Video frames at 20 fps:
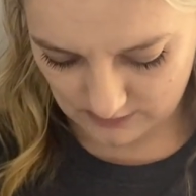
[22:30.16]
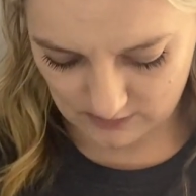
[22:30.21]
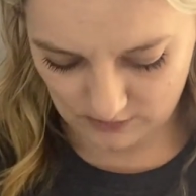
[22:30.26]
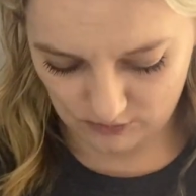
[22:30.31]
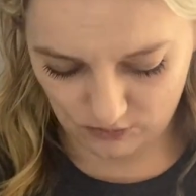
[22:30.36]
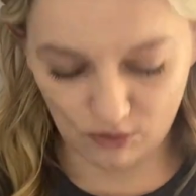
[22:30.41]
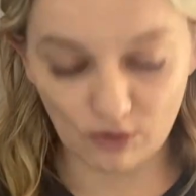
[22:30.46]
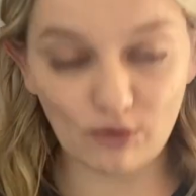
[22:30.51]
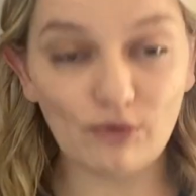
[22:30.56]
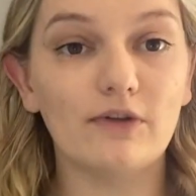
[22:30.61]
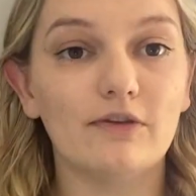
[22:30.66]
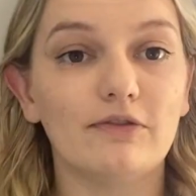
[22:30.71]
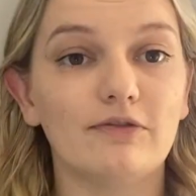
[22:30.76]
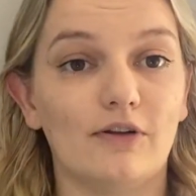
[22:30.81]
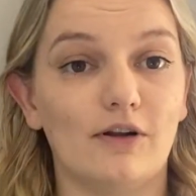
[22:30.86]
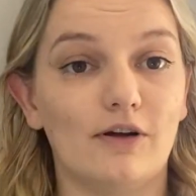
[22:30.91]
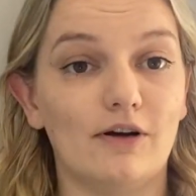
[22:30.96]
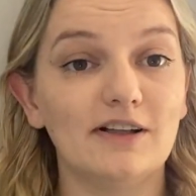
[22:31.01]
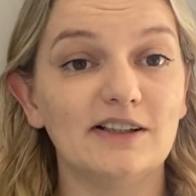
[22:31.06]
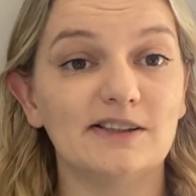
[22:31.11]
all the
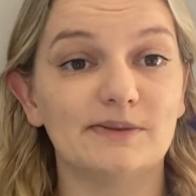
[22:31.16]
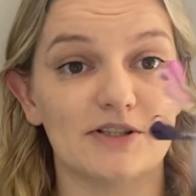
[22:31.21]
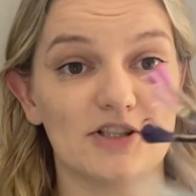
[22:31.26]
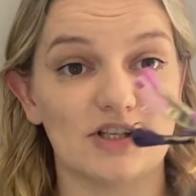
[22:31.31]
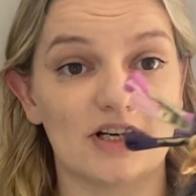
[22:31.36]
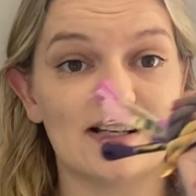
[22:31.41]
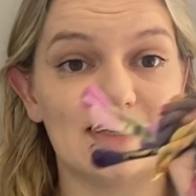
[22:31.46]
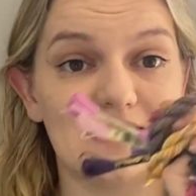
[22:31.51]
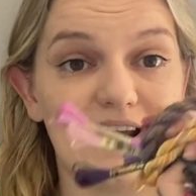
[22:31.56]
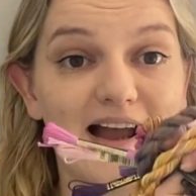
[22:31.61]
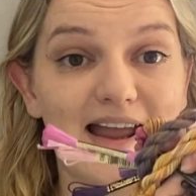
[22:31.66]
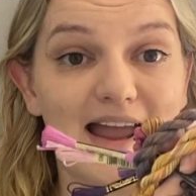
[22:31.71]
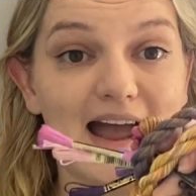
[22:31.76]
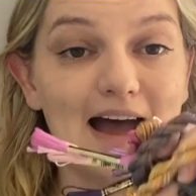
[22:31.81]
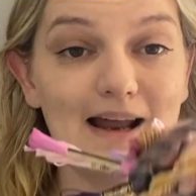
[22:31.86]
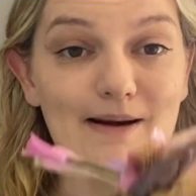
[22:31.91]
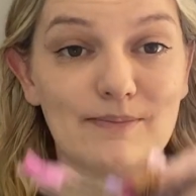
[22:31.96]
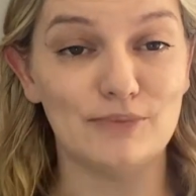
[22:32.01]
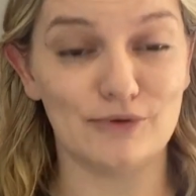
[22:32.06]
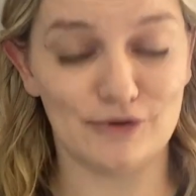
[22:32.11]
floss, which I
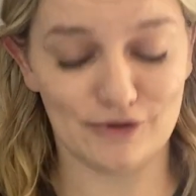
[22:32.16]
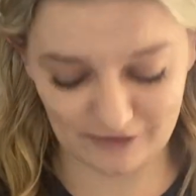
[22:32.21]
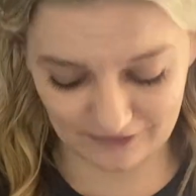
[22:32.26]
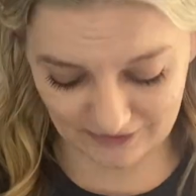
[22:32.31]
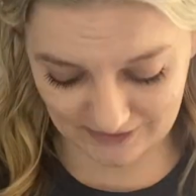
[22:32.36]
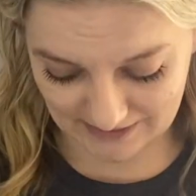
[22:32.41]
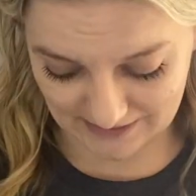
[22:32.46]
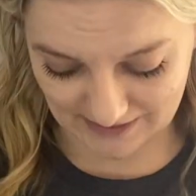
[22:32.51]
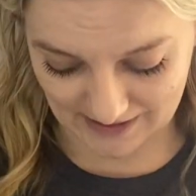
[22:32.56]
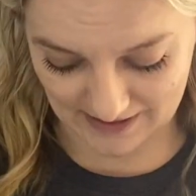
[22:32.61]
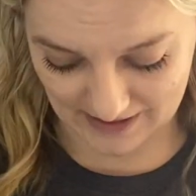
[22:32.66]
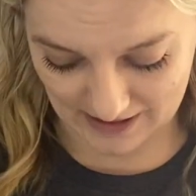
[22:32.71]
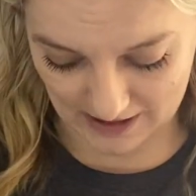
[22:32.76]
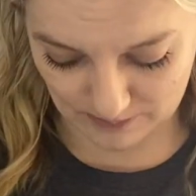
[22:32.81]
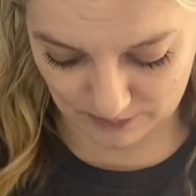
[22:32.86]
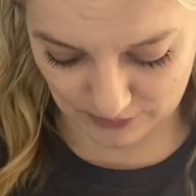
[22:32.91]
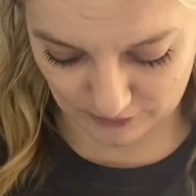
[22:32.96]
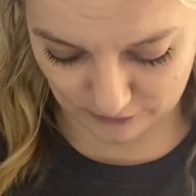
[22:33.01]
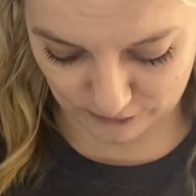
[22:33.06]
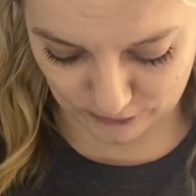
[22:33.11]
had beautifully laid
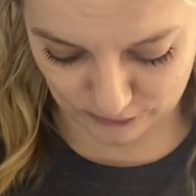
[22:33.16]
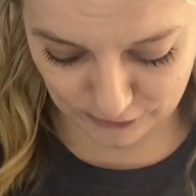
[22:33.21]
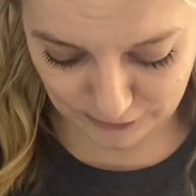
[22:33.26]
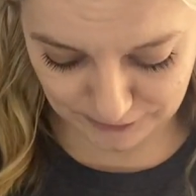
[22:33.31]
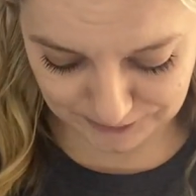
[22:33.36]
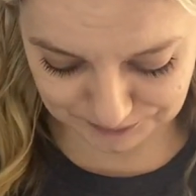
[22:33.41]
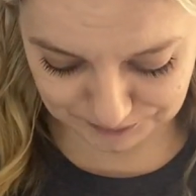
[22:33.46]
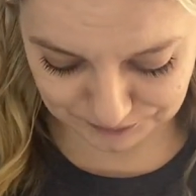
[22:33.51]
out before,